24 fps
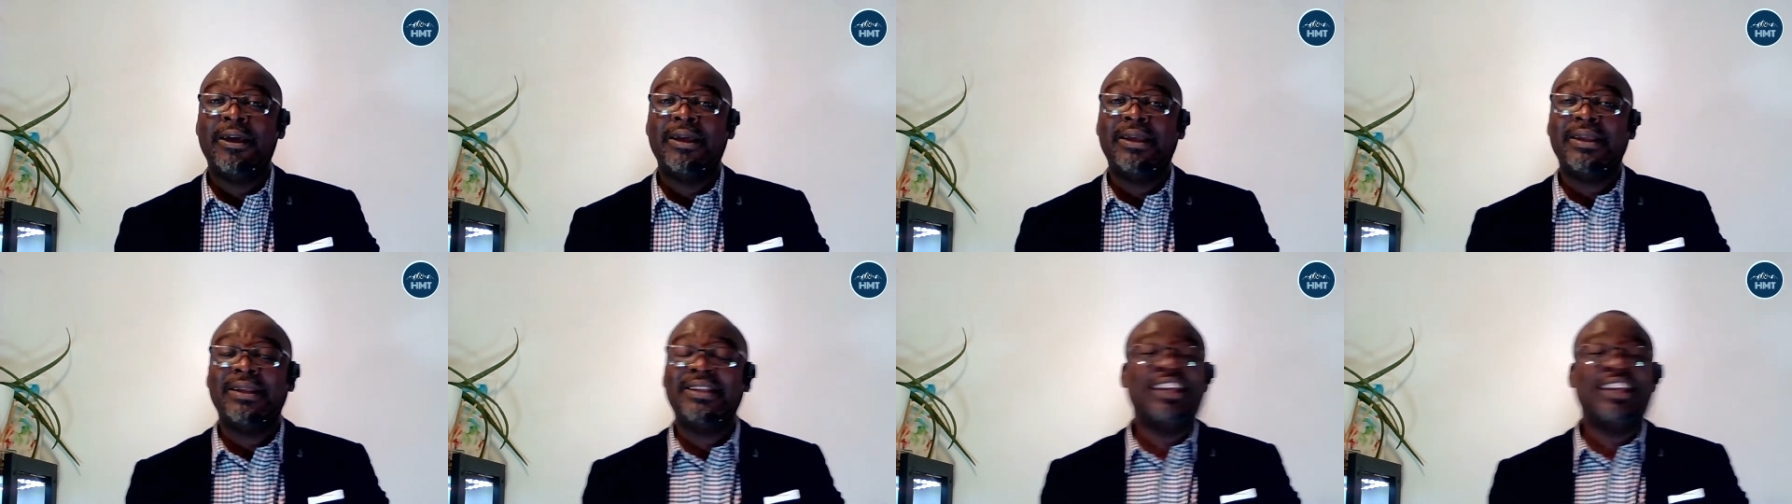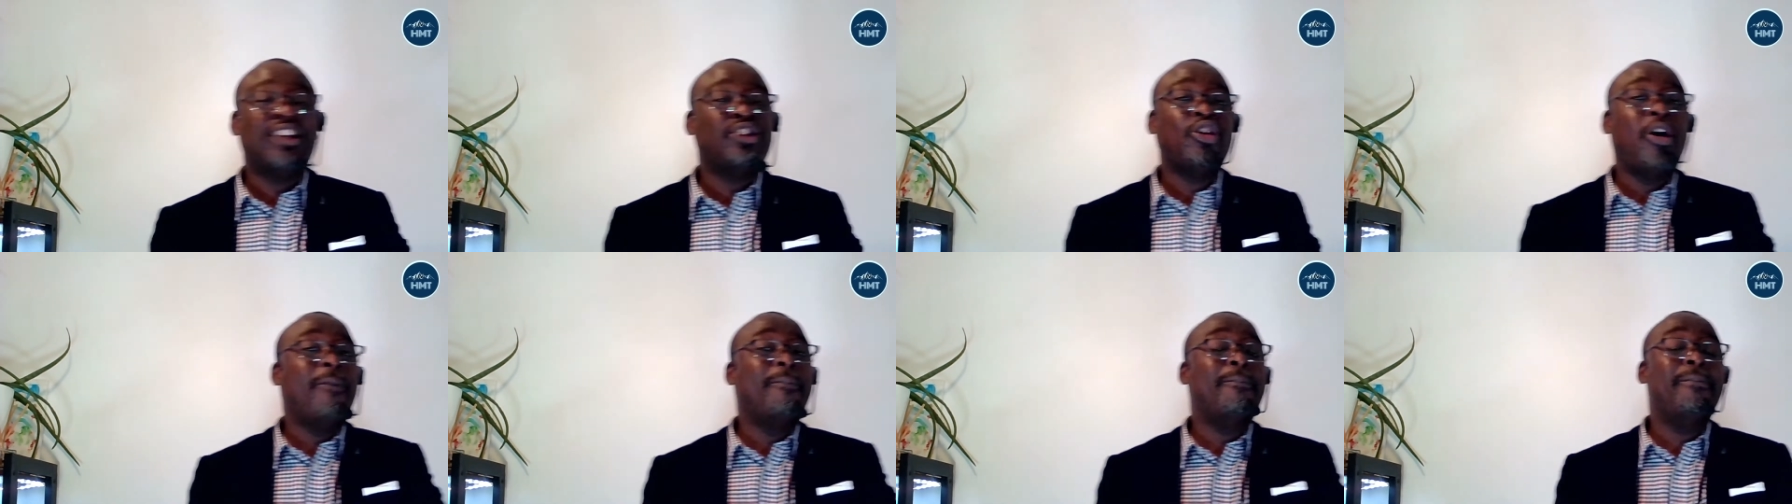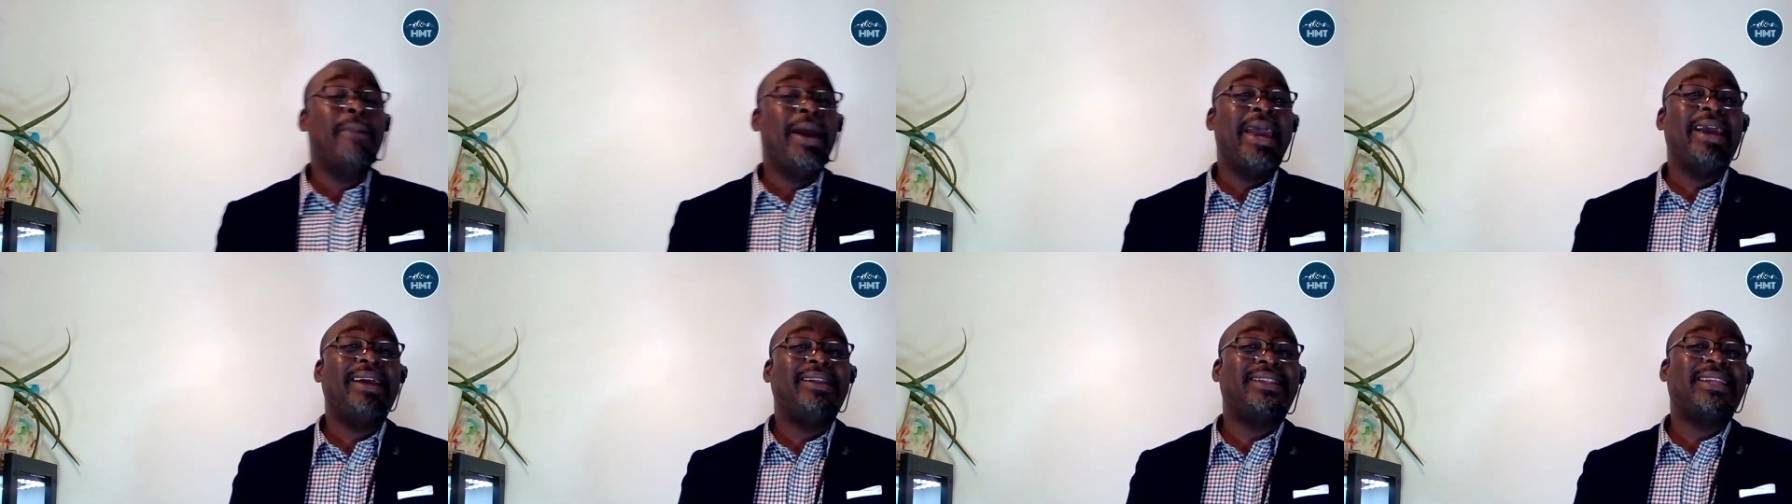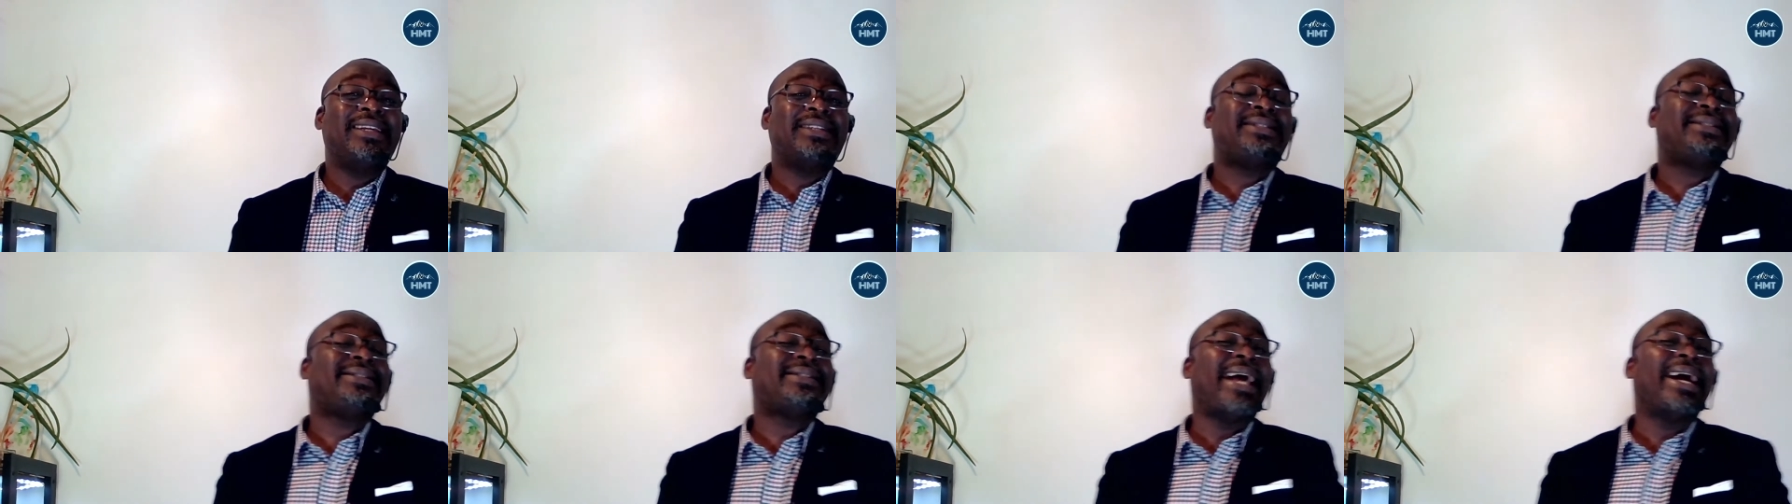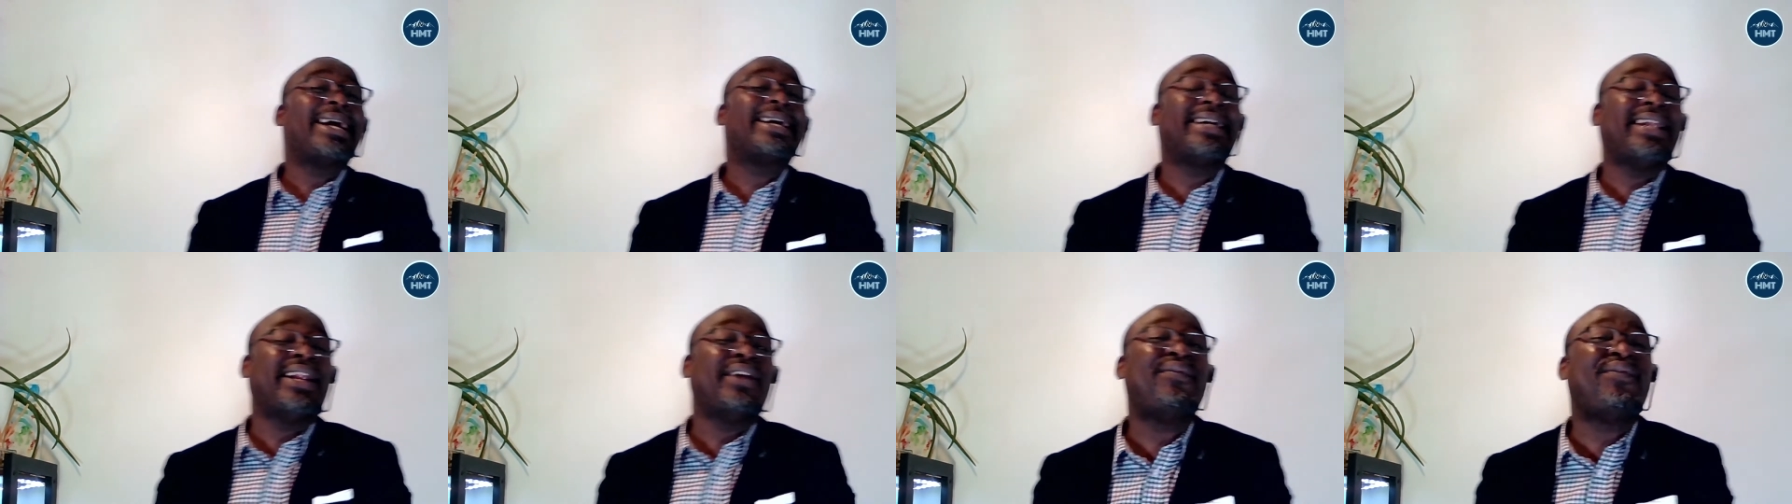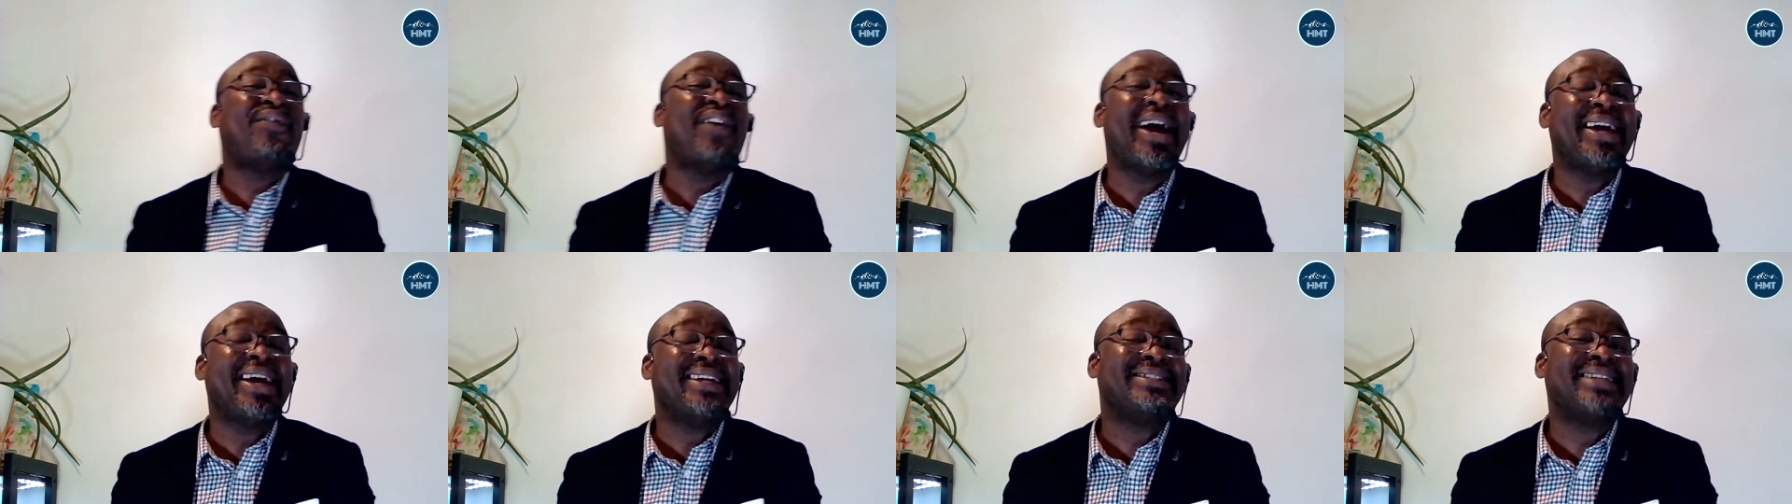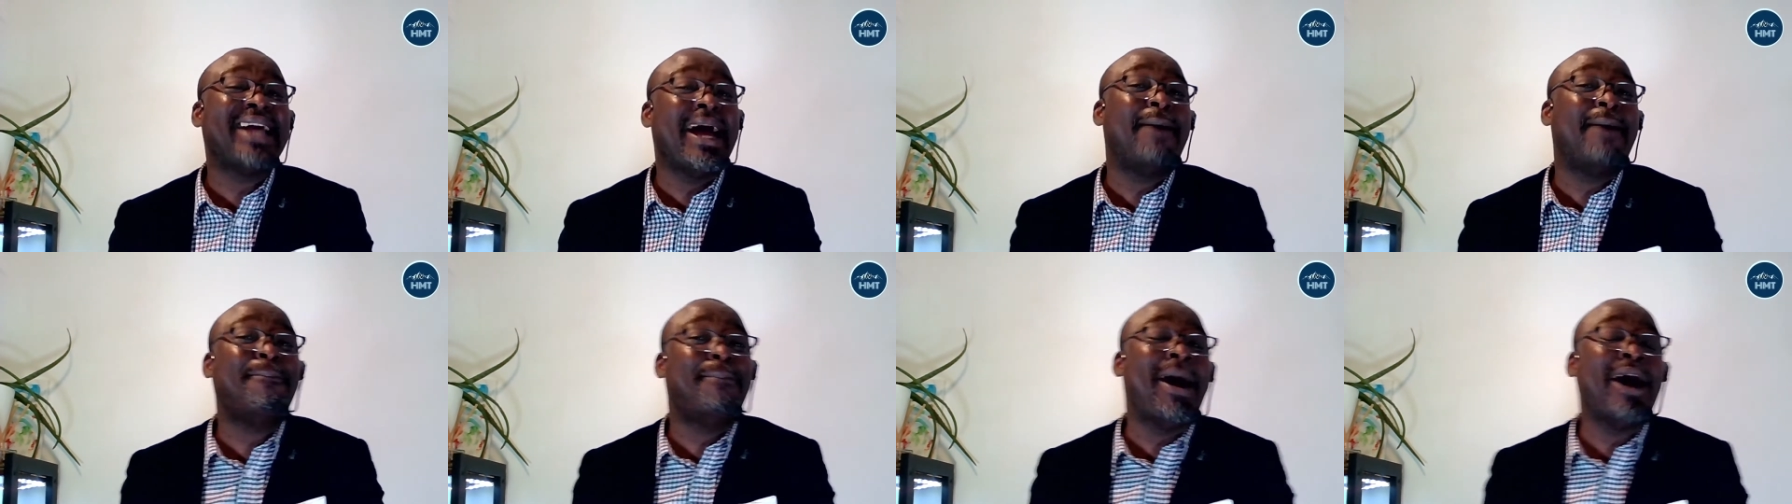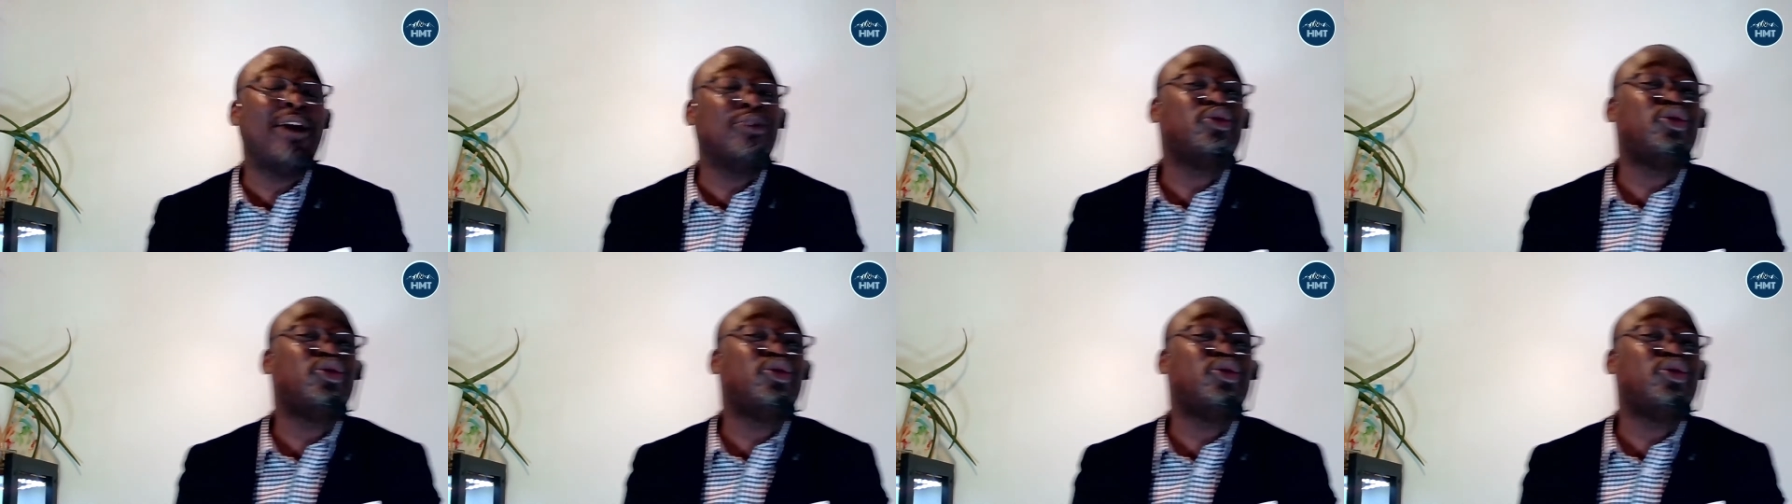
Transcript: did not make this sacrifice about